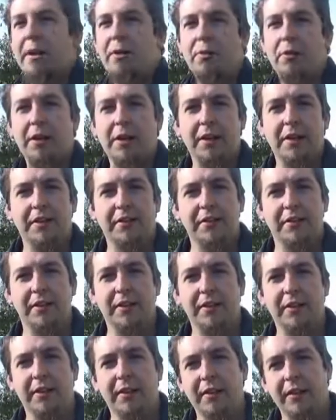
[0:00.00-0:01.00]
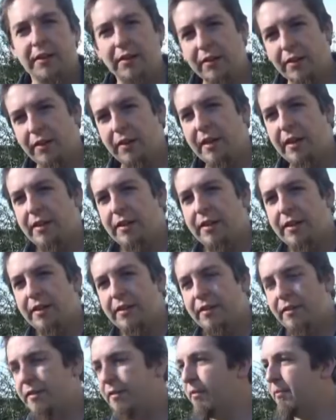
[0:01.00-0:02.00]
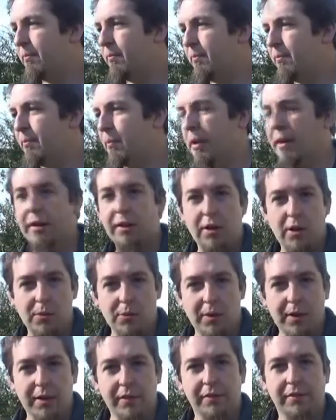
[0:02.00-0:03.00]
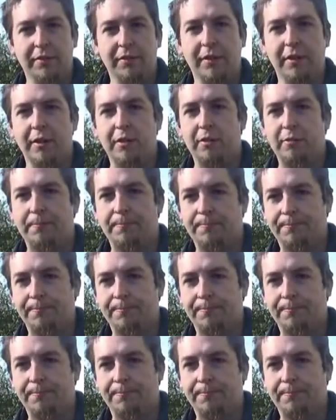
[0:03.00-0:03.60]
of rust. In certain areas, probably no rust, so